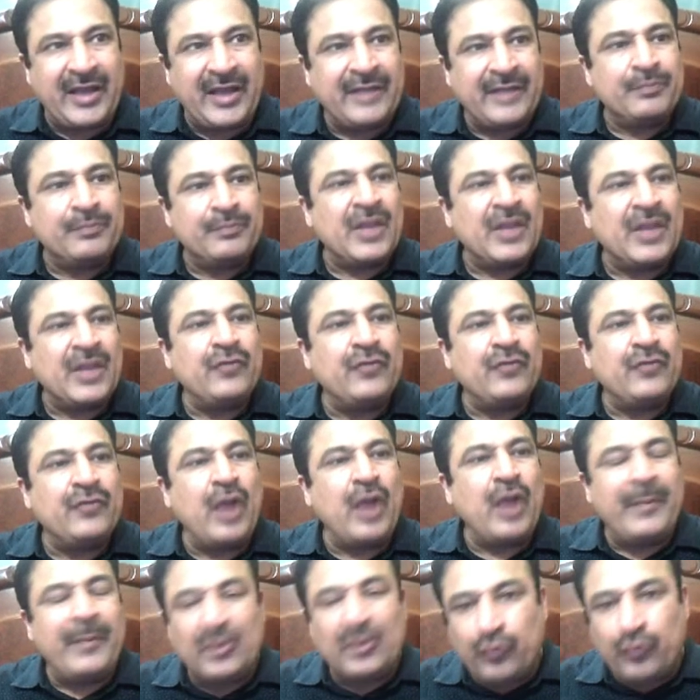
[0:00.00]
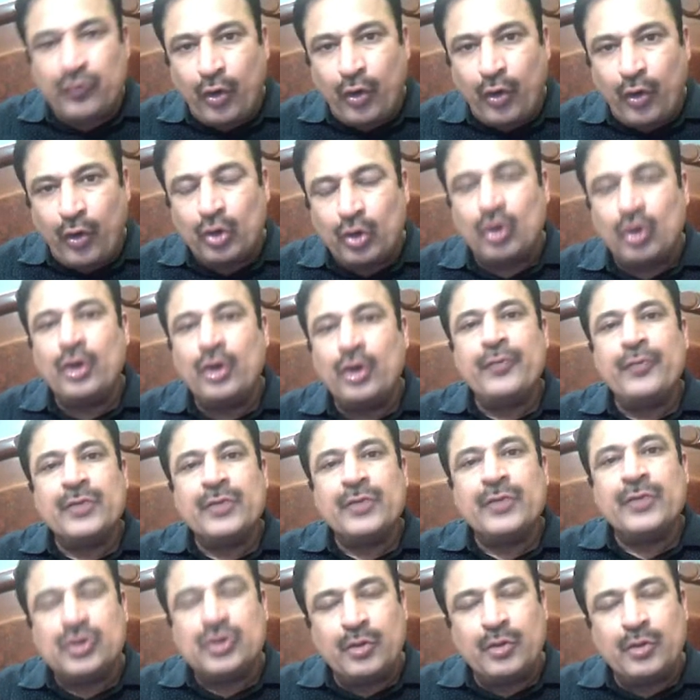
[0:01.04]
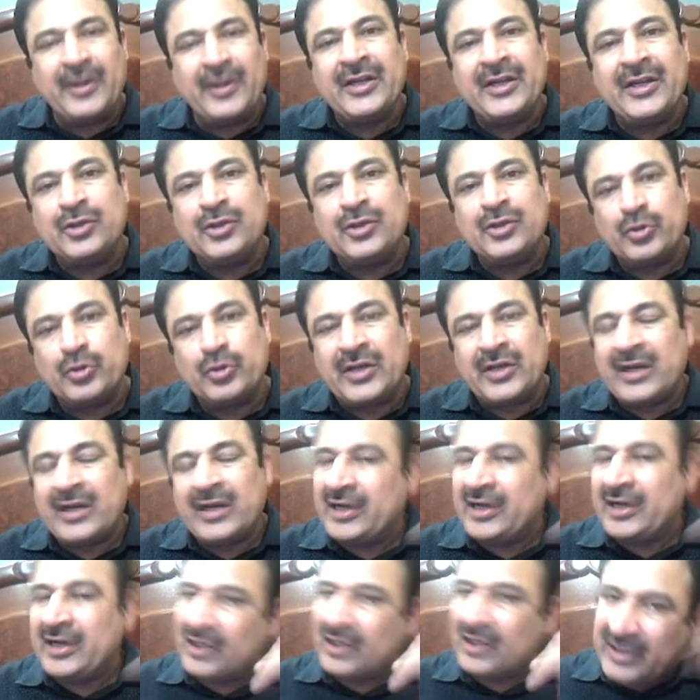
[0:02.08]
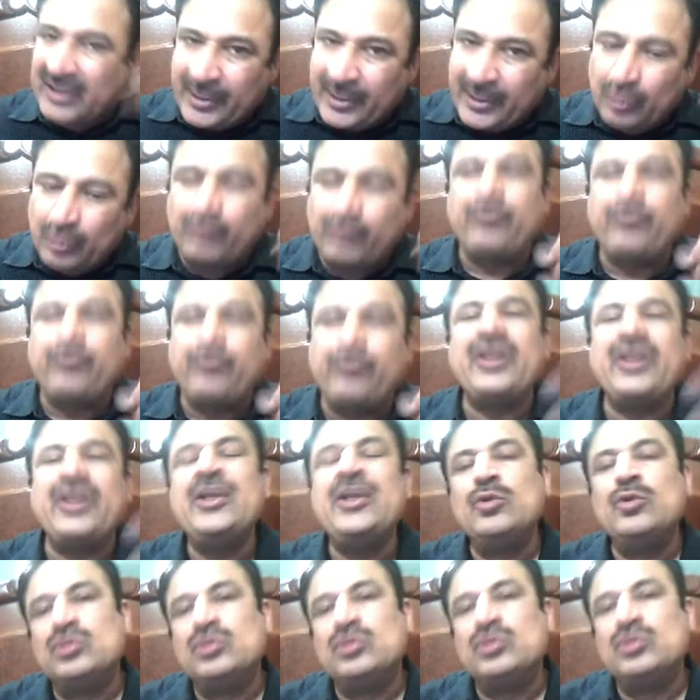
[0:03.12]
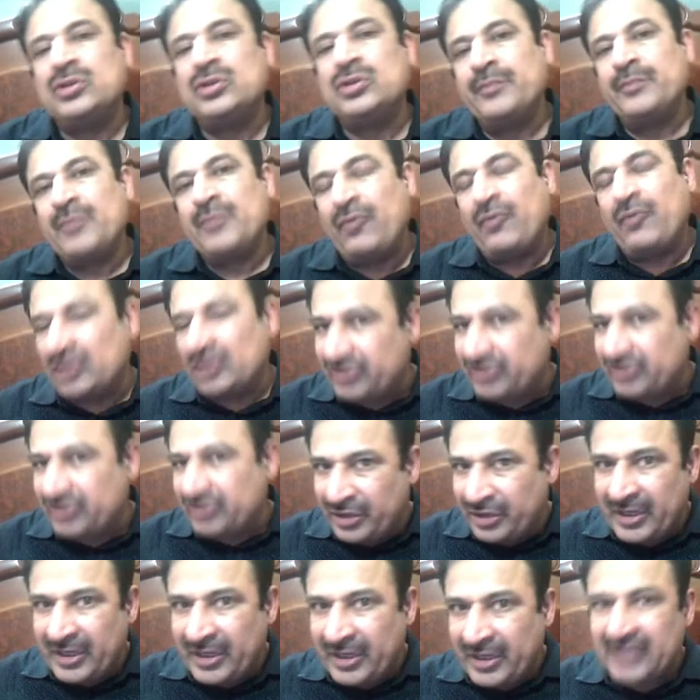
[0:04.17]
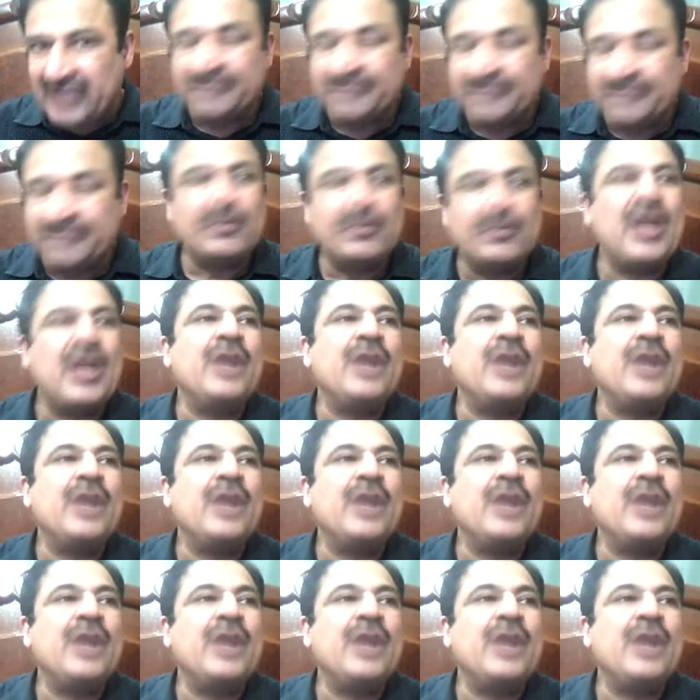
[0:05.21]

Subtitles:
Like if you happen to follow Tubebuddy in Twitter, it will get you free use for the 3 days.